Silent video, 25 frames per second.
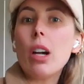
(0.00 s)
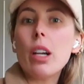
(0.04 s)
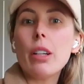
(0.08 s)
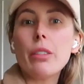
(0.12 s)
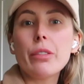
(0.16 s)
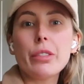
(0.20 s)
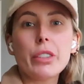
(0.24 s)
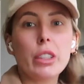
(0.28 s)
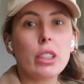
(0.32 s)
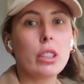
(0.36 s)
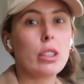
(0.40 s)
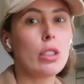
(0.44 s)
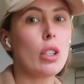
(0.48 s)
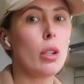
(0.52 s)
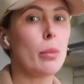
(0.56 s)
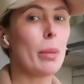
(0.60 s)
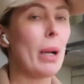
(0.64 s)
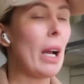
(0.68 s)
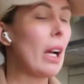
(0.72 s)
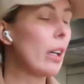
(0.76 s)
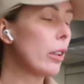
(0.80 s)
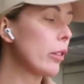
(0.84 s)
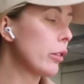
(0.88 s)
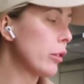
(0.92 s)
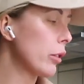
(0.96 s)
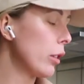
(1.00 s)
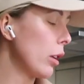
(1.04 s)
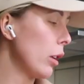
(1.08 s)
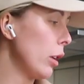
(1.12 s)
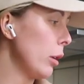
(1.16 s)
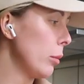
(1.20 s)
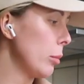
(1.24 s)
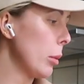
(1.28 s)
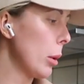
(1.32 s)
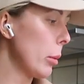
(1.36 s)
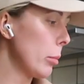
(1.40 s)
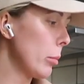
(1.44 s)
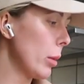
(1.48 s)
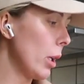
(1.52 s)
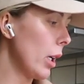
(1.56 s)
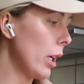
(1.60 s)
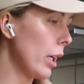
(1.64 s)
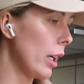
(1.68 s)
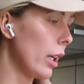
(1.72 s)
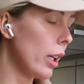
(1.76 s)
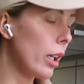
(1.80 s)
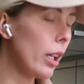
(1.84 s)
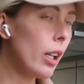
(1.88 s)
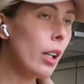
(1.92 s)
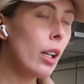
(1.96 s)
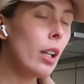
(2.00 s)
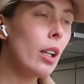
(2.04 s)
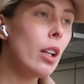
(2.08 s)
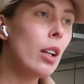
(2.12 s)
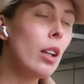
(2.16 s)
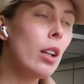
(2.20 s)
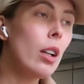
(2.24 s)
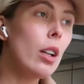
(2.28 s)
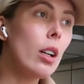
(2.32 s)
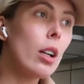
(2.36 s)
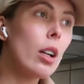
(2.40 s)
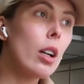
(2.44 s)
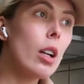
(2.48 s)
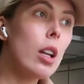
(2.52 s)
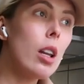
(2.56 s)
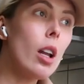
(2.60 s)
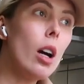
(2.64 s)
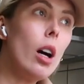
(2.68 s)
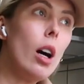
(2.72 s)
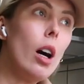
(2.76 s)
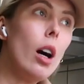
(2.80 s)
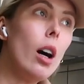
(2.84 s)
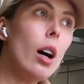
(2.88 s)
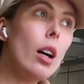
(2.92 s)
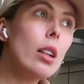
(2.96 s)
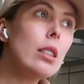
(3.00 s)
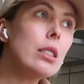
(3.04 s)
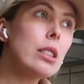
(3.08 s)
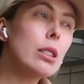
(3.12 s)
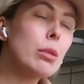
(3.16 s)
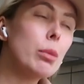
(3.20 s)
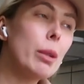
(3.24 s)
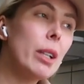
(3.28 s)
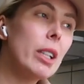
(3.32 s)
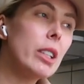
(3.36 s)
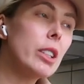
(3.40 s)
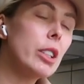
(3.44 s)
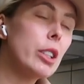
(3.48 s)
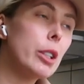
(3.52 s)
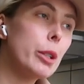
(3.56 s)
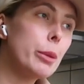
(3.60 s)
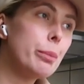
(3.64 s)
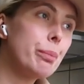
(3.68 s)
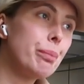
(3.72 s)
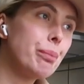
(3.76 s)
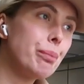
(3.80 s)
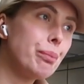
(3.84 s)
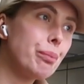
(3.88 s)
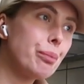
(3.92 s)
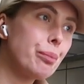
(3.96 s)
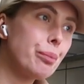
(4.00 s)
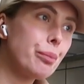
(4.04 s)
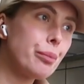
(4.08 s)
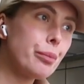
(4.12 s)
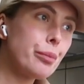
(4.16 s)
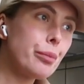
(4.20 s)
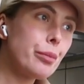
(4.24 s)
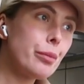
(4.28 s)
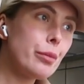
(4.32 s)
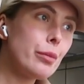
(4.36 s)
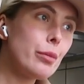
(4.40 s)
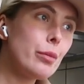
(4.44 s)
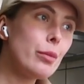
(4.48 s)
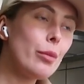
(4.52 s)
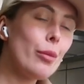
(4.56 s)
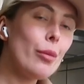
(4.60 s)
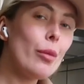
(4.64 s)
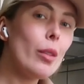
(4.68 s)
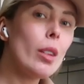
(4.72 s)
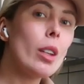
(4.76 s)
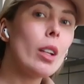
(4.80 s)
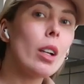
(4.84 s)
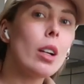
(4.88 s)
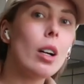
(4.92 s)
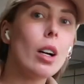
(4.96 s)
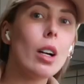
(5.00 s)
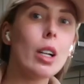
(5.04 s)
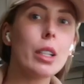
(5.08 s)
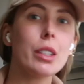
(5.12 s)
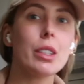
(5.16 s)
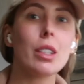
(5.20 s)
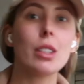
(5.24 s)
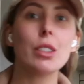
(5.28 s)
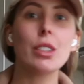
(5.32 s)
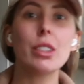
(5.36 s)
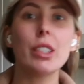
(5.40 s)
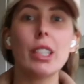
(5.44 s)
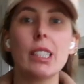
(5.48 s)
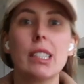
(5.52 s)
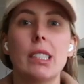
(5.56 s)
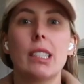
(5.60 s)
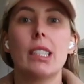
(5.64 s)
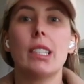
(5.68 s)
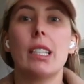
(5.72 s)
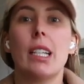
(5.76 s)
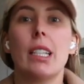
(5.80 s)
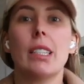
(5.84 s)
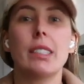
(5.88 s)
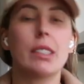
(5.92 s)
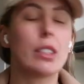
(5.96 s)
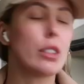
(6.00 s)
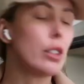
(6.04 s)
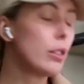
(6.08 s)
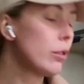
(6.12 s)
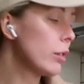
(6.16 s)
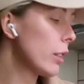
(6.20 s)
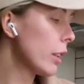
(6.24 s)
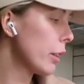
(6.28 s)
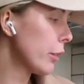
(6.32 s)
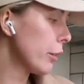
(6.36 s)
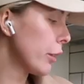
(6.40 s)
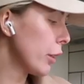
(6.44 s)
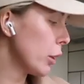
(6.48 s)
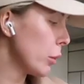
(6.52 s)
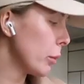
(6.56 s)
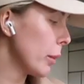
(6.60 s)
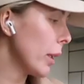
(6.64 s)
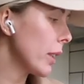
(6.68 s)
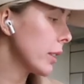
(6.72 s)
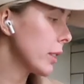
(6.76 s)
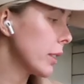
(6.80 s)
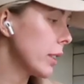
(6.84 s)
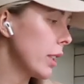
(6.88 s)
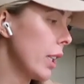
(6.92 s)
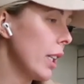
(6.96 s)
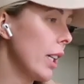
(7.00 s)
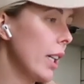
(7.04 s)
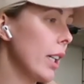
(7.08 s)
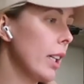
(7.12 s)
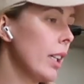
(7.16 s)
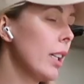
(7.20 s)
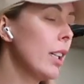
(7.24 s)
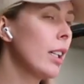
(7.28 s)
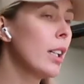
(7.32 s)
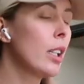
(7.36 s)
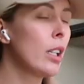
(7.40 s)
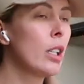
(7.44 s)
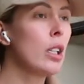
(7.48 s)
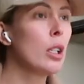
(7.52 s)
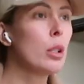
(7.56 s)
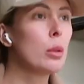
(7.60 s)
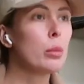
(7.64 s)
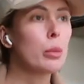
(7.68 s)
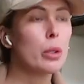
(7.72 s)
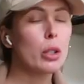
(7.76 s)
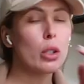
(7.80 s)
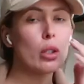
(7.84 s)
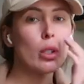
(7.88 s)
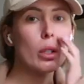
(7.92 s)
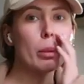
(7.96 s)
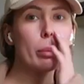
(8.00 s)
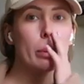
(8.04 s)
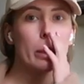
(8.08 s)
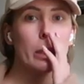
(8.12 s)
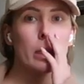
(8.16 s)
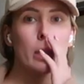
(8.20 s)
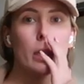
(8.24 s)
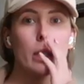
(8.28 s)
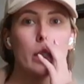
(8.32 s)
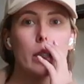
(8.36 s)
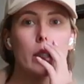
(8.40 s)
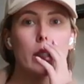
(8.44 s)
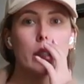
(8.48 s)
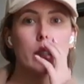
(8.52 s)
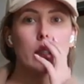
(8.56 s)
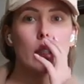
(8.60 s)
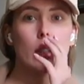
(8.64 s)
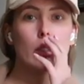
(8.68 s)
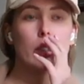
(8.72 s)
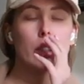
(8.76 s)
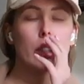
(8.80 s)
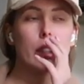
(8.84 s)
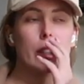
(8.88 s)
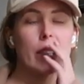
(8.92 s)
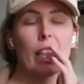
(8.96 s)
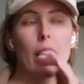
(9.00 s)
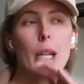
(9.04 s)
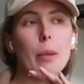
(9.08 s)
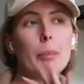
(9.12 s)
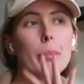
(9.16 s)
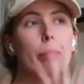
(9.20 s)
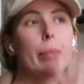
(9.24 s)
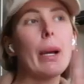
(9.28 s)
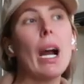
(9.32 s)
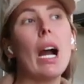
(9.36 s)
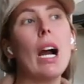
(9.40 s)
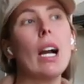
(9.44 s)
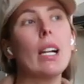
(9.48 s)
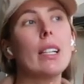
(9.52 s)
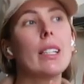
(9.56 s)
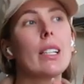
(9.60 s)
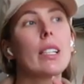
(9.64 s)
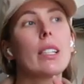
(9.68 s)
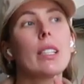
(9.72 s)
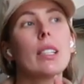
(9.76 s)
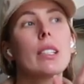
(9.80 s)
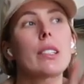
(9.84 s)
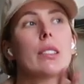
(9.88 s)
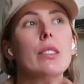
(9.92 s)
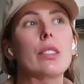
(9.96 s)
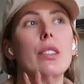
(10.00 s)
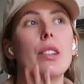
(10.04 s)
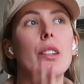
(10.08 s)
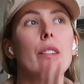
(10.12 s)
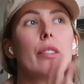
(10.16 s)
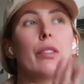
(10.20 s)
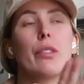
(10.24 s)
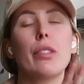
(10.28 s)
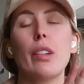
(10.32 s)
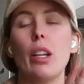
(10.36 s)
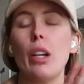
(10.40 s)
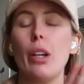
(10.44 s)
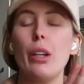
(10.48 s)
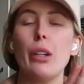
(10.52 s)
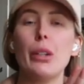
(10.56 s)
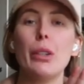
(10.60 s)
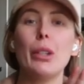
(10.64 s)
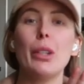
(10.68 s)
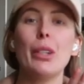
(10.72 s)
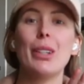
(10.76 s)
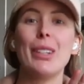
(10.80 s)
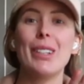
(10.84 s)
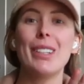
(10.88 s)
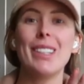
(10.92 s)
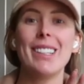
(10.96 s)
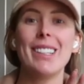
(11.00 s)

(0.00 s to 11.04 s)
I've just got back from my class, which I done yesterday. So I don't really film yesterday, purely because I was just getting back into the flow